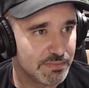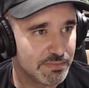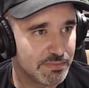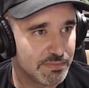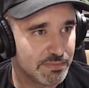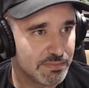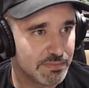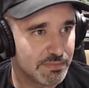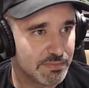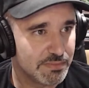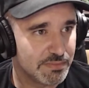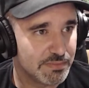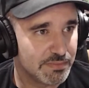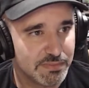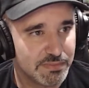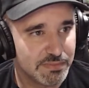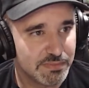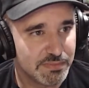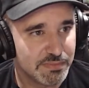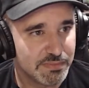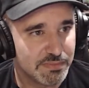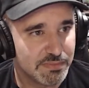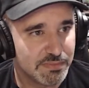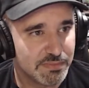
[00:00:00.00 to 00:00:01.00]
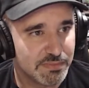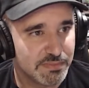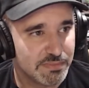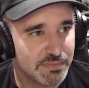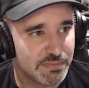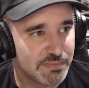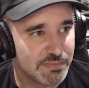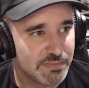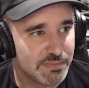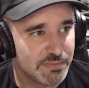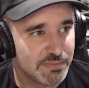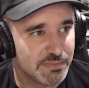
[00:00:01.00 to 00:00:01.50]

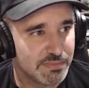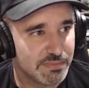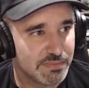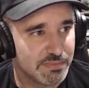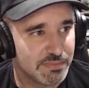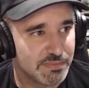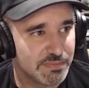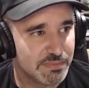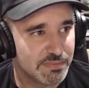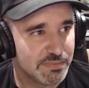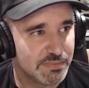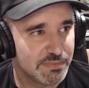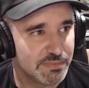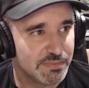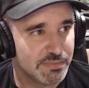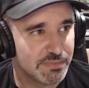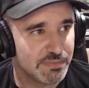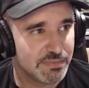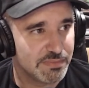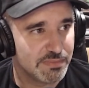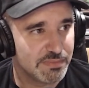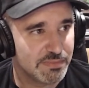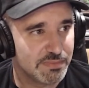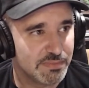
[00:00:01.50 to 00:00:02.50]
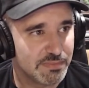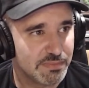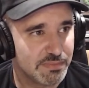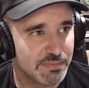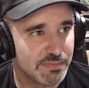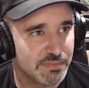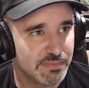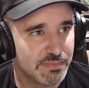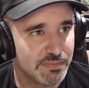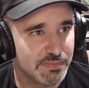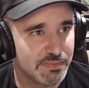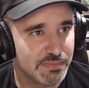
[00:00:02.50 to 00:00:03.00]

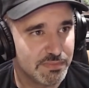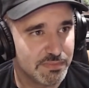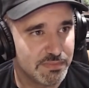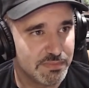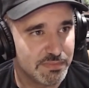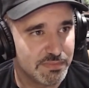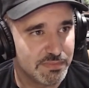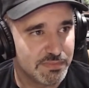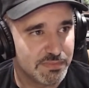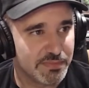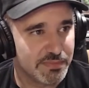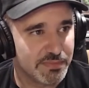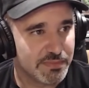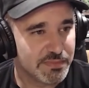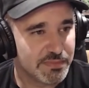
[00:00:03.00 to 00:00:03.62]
[no speech]